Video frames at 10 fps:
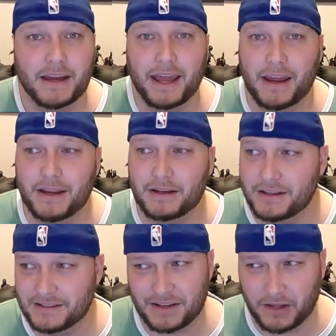and
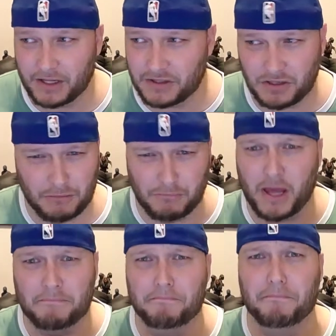his collection,
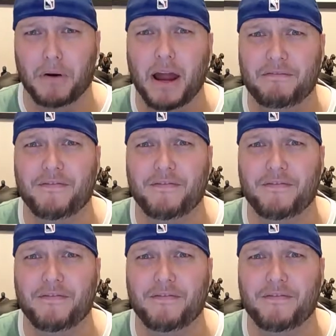like, by